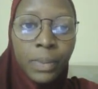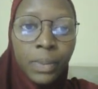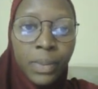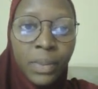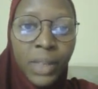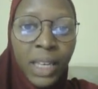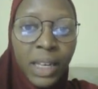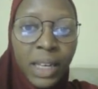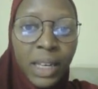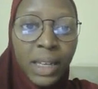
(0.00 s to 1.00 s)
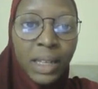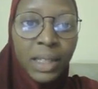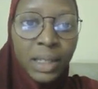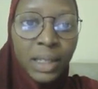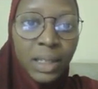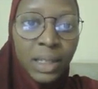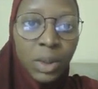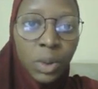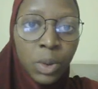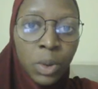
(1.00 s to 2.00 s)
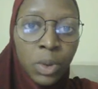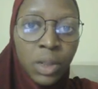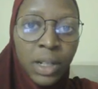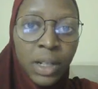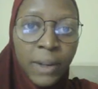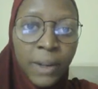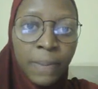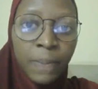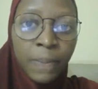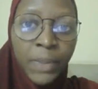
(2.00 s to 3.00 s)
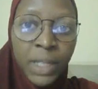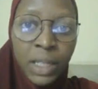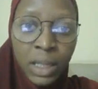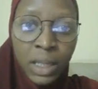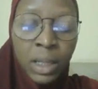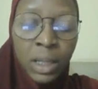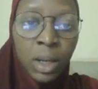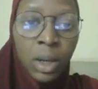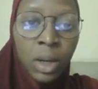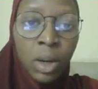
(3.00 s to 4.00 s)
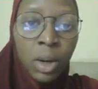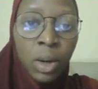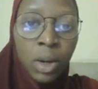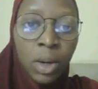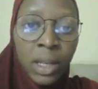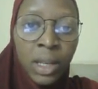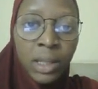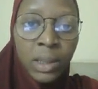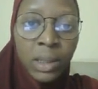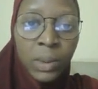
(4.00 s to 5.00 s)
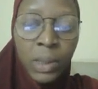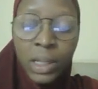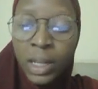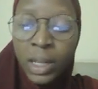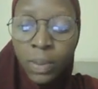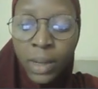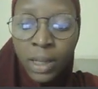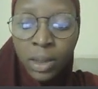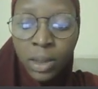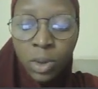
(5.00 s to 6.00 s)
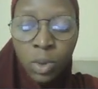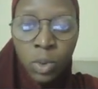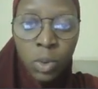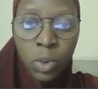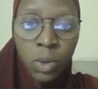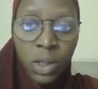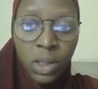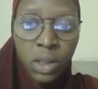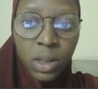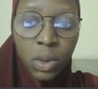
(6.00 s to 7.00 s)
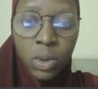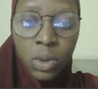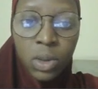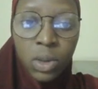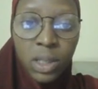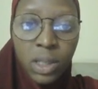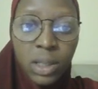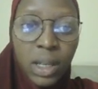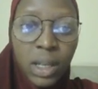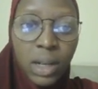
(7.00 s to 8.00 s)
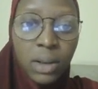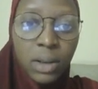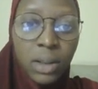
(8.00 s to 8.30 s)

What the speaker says: Here, this is all the TD that will help us to list all those details.